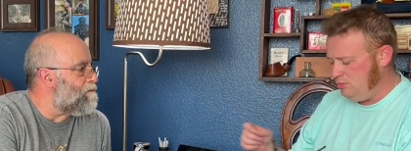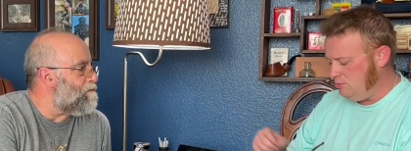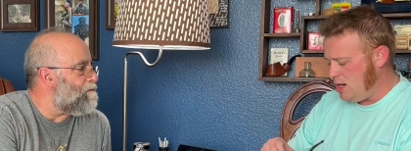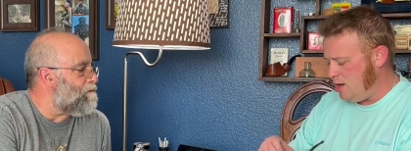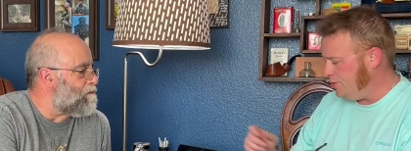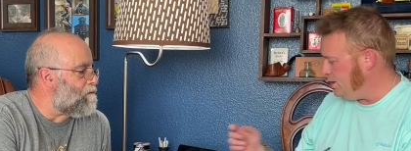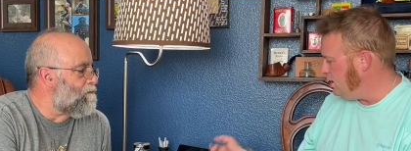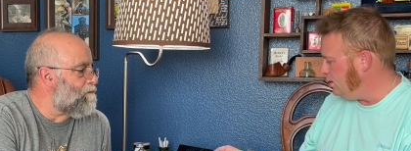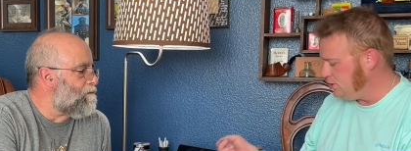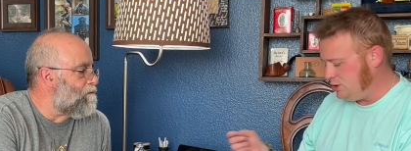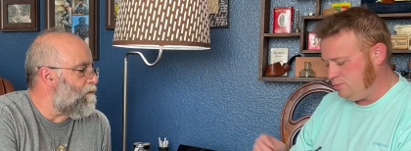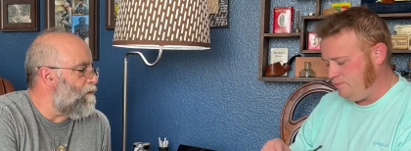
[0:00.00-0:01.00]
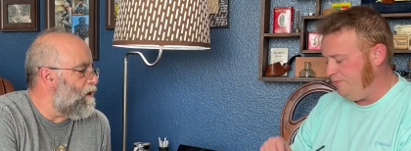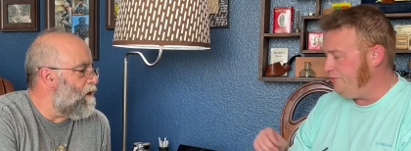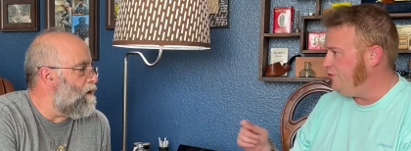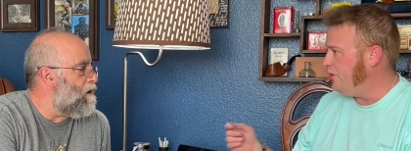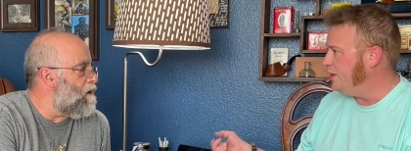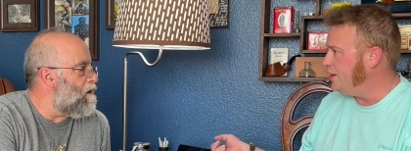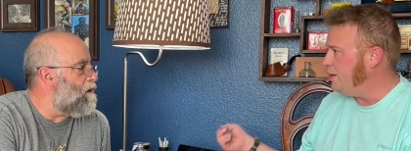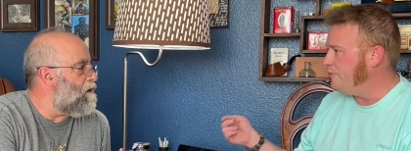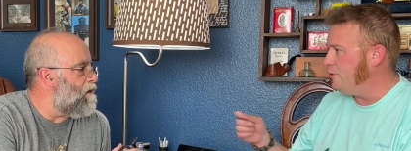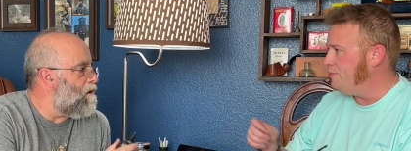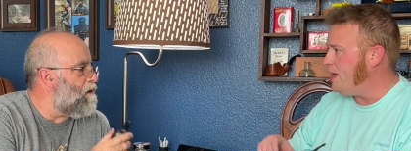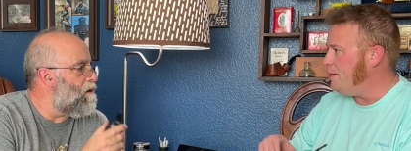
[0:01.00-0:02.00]
Speaker 1: now and then I'll just fill it up
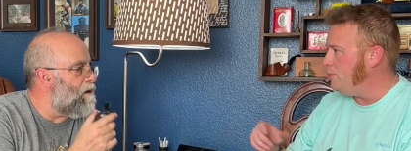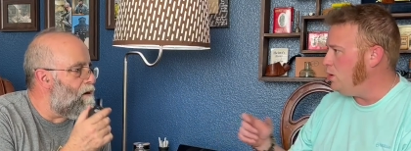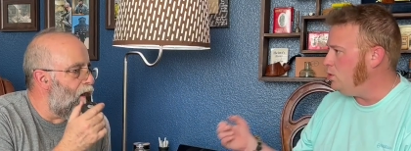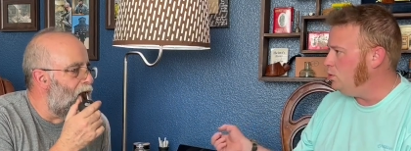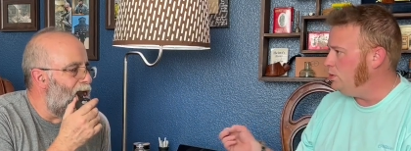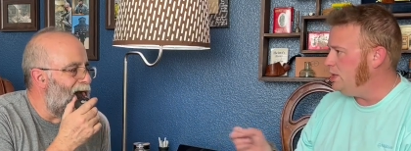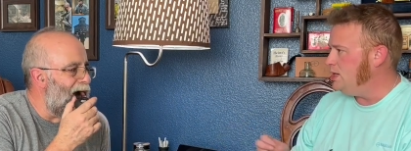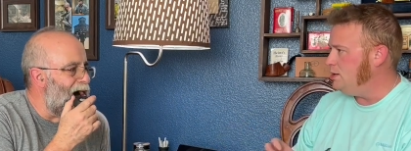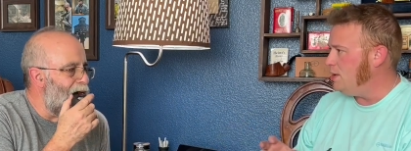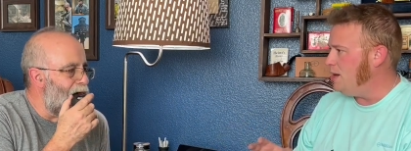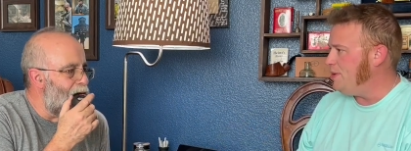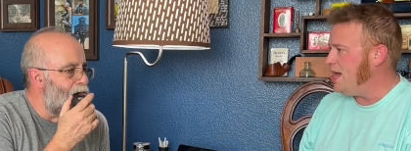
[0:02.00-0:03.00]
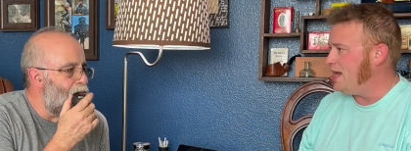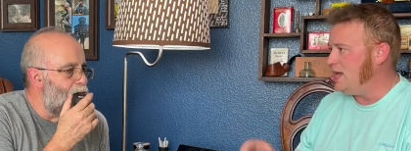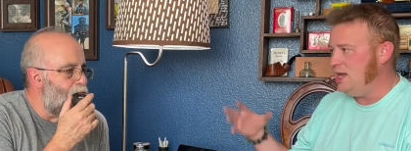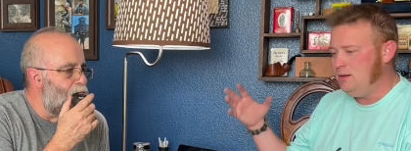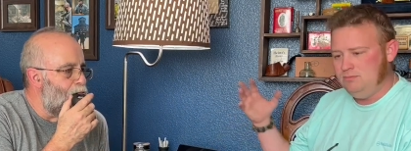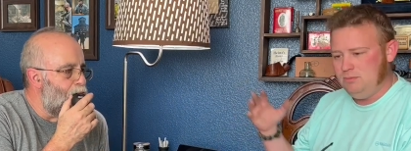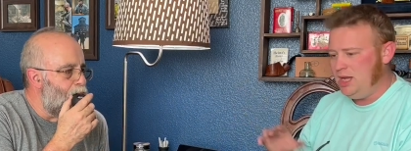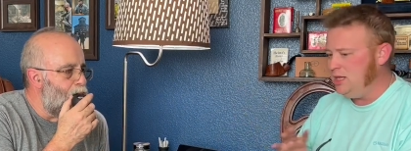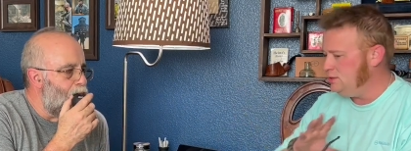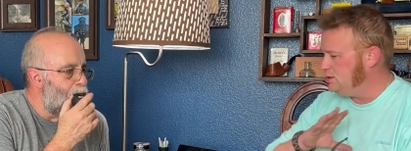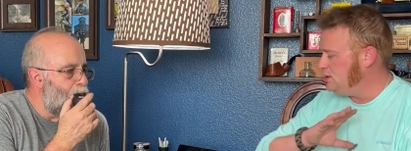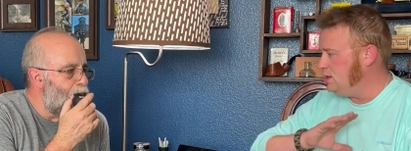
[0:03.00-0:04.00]
from that bowl uh-huh. into my pack, and
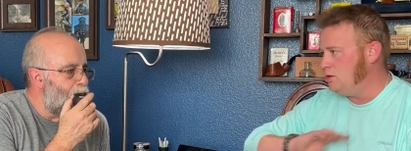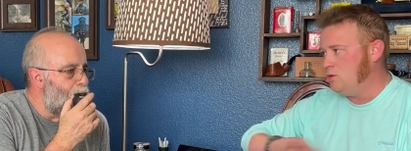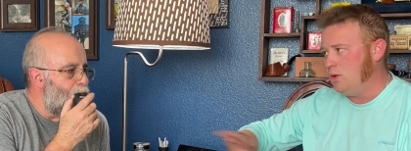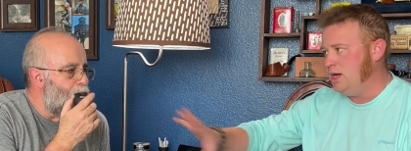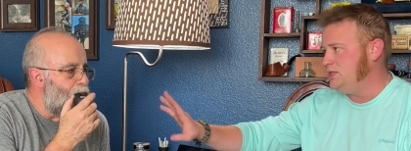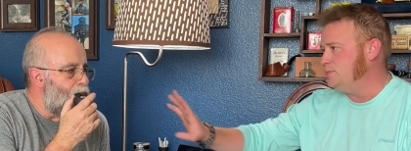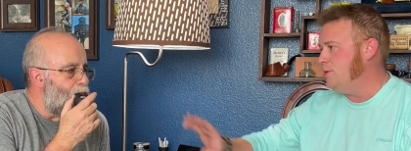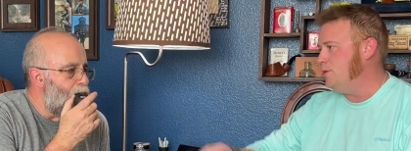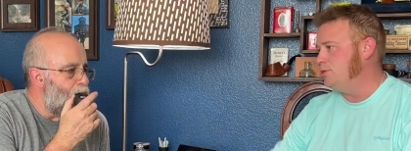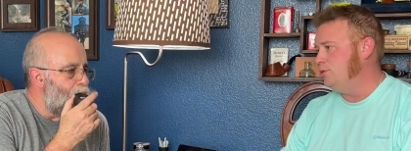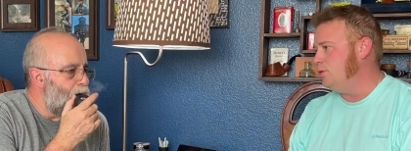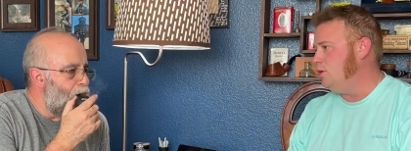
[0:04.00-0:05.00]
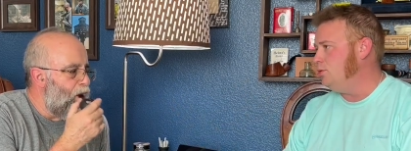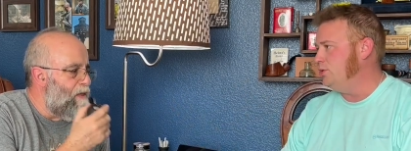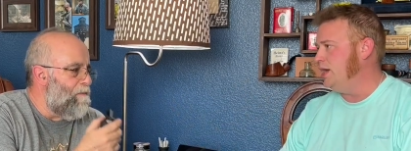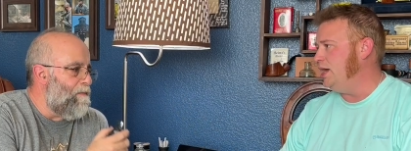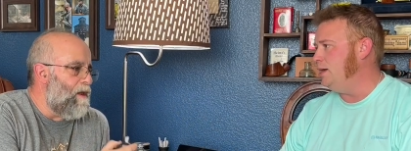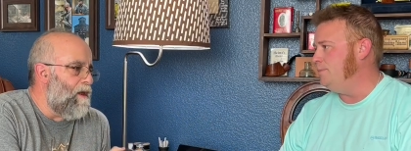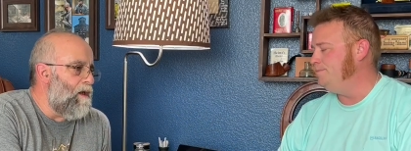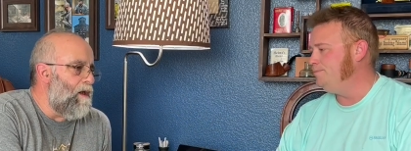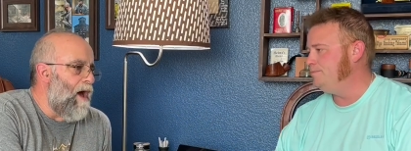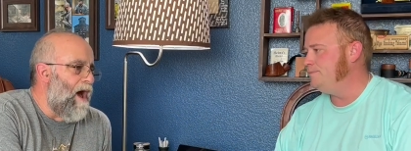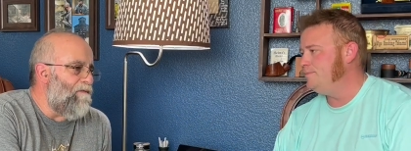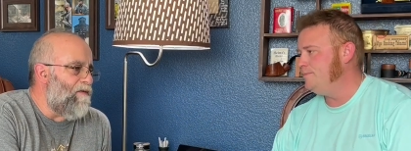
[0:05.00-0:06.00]
it's great smoke through the whole day.
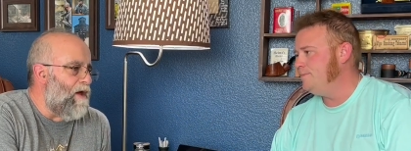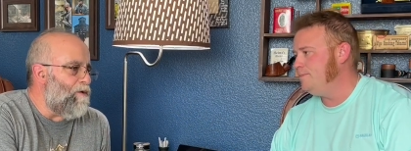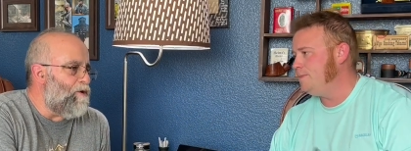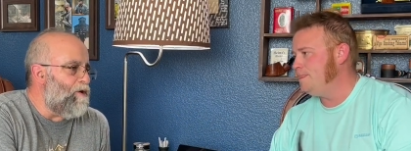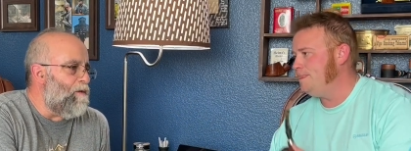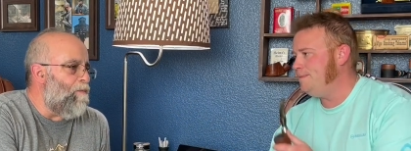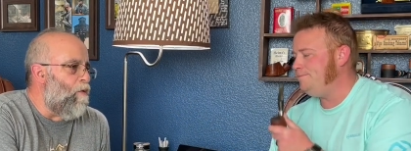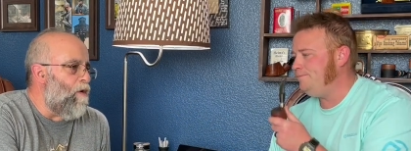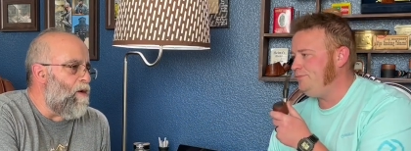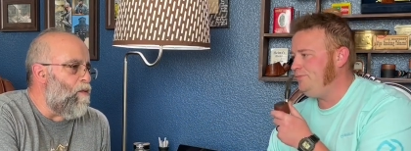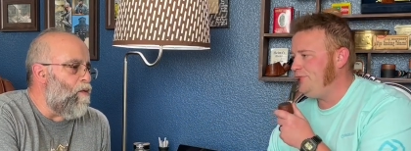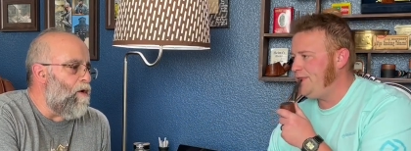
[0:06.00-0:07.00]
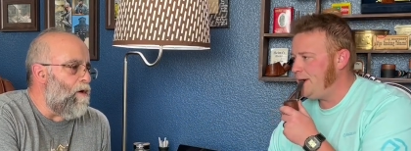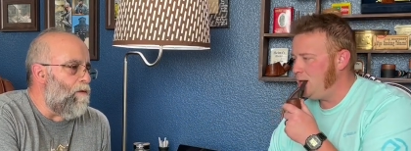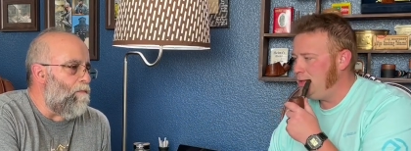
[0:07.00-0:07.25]
Speaker 2: I've gotten to the point where